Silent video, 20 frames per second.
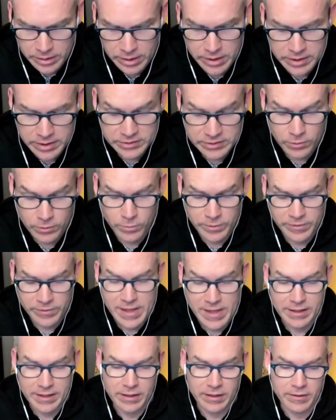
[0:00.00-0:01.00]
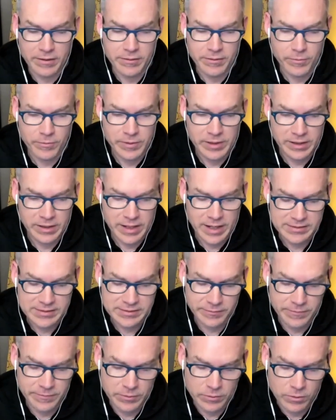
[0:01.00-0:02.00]
So with that, we can ask
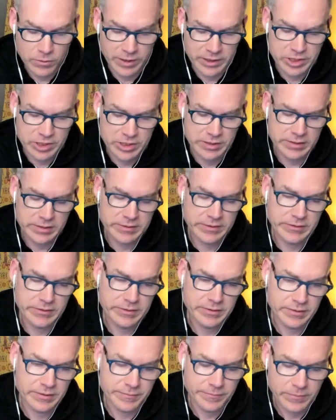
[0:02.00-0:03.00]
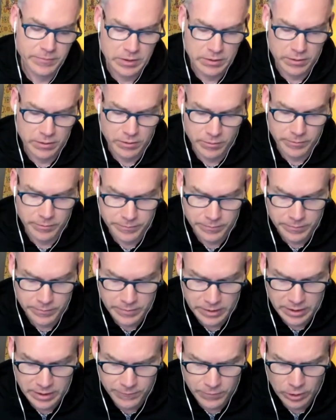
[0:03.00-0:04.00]
a few questions. You know,
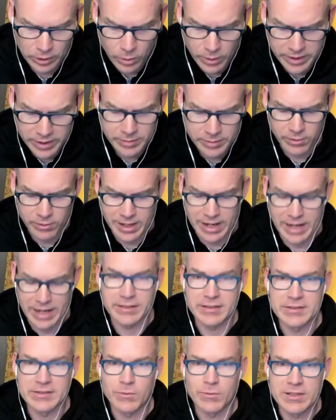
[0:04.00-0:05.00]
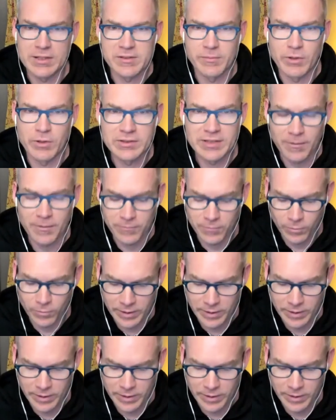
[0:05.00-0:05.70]
if we're going to practice, what's the most helpful